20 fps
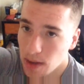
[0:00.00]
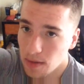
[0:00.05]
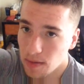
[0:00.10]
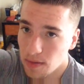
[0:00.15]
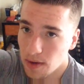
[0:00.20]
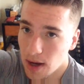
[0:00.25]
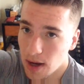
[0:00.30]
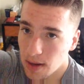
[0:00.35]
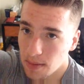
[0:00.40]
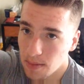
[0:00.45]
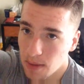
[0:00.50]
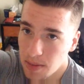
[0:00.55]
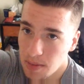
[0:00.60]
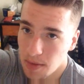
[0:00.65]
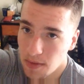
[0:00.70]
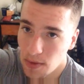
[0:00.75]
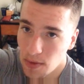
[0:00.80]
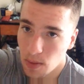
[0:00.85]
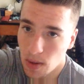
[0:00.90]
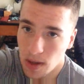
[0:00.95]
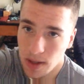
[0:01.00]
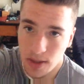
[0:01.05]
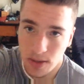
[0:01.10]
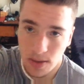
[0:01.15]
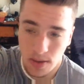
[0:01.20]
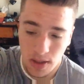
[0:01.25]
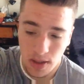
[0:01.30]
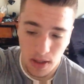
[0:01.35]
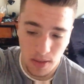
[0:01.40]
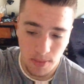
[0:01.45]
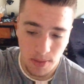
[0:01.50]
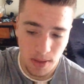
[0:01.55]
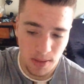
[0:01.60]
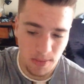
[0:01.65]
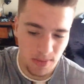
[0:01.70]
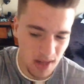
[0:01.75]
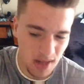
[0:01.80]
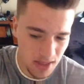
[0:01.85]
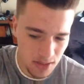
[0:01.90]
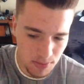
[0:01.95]
on the fat, maybe if you wanted to a little bit,
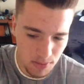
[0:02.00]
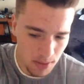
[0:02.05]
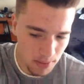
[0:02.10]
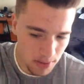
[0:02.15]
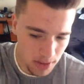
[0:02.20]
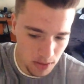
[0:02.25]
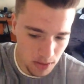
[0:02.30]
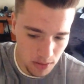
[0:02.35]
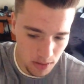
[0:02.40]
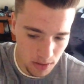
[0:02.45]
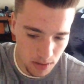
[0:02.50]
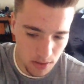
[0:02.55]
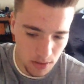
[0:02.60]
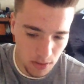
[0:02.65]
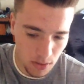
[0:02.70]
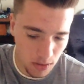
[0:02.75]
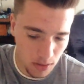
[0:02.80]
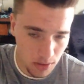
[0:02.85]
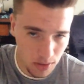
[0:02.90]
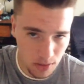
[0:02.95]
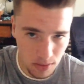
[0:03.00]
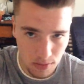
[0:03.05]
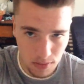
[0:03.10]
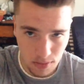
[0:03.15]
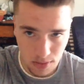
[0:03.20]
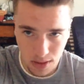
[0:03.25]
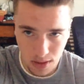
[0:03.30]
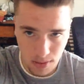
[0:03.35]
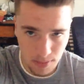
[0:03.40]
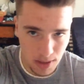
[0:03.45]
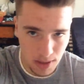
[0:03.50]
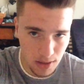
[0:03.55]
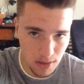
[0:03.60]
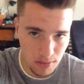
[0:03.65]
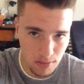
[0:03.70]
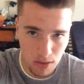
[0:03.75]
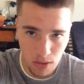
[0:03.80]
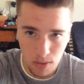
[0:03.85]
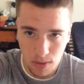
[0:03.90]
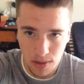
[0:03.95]
but that's probably, or a little bit
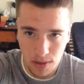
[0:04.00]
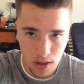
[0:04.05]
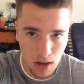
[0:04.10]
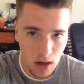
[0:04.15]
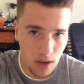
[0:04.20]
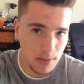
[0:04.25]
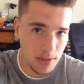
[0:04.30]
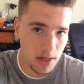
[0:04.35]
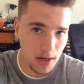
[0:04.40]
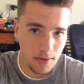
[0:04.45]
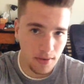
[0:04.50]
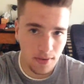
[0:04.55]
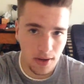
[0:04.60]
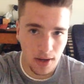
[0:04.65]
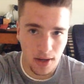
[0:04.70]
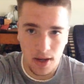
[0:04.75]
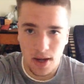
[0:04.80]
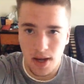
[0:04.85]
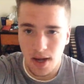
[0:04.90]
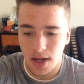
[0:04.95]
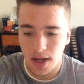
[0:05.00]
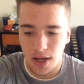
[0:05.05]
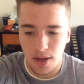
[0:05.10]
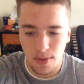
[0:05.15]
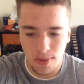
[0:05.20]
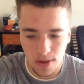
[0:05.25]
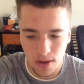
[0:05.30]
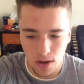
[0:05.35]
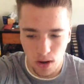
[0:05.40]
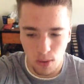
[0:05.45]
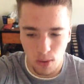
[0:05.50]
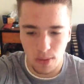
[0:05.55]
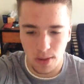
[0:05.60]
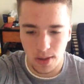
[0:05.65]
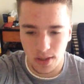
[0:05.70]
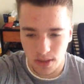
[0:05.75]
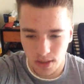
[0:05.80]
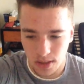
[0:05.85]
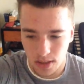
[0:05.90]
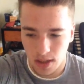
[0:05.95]
lower on the carbs, higher fat. You can
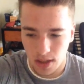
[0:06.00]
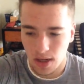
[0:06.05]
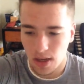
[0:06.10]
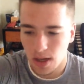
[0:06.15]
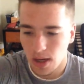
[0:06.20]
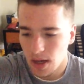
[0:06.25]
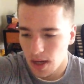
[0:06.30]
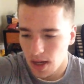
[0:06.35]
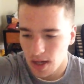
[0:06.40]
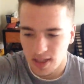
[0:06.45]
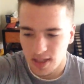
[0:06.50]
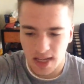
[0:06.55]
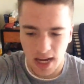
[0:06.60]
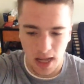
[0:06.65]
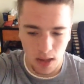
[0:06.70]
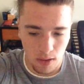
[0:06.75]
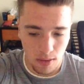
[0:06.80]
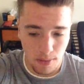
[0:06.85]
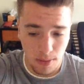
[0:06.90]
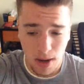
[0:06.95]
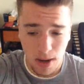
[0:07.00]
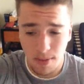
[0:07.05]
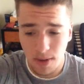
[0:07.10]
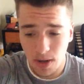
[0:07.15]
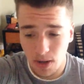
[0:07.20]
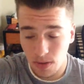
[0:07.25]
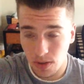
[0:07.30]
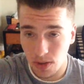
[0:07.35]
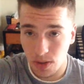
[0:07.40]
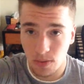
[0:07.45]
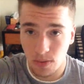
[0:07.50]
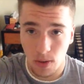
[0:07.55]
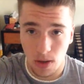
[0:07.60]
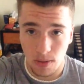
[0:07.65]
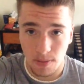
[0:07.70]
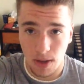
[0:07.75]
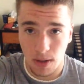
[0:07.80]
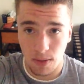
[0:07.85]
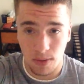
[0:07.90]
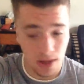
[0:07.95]
always tailor it. Maybe you do
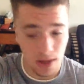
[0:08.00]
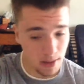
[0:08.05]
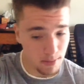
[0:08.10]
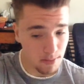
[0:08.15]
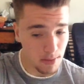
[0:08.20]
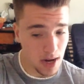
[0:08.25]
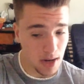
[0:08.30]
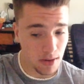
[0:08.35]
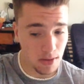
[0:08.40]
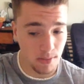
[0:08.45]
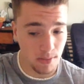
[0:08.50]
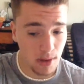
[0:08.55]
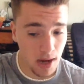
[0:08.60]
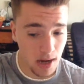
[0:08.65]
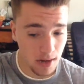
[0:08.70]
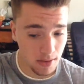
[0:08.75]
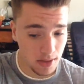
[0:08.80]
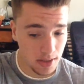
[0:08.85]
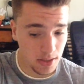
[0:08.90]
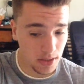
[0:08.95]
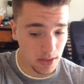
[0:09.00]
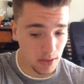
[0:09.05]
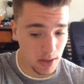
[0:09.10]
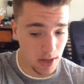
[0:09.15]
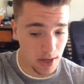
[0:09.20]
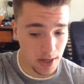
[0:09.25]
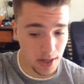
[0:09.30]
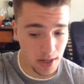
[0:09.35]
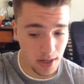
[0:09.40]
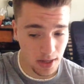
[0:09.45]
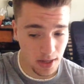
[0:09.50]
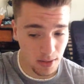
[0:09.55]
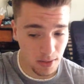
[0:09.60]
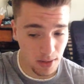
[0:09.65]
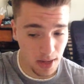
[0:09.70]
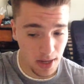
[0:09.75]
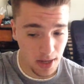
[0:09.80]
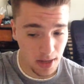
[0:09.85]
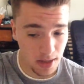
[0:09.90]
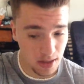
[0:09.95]
work better with like a moderate. So like you
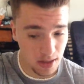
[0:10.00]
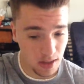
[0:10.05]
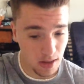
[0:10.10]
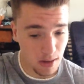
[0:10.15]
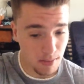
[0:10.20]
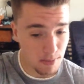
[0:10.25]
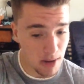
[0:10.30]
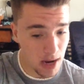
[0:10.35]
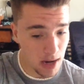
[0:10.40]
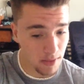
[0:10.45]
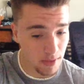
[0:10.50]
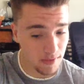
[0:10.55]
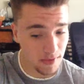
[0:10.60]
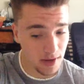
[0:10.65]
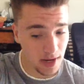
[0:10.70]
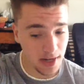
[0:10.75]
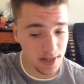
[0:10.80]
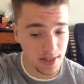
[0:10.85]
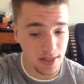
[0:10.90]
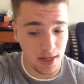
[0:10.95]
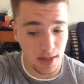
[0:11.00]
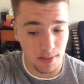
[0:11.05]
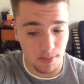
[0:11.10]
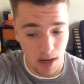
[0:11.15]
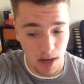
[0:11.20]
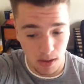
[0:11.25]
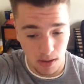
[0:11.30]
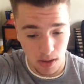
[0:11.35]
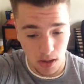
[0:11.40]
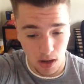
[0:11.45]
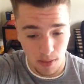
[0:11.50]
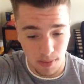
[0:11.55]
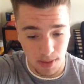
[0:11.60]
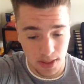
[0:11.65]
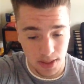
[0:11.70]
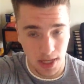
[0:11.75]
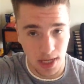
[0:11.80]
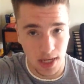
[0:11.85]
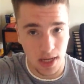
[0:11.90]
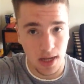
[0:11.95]
like a moderate fat intake, moderate carb
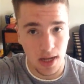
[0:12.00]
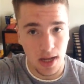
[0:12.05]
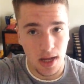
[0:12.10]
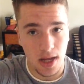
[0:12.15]
intake.